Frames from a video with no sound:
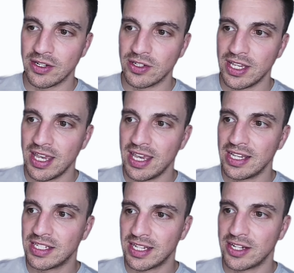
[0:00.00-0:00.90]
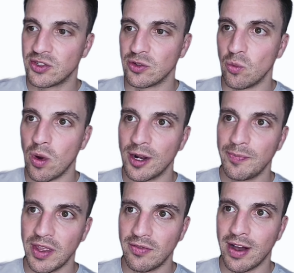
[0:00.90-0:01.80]
You see here section one,
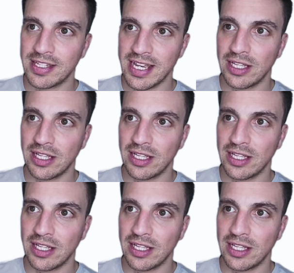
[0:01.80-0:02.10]
if I take a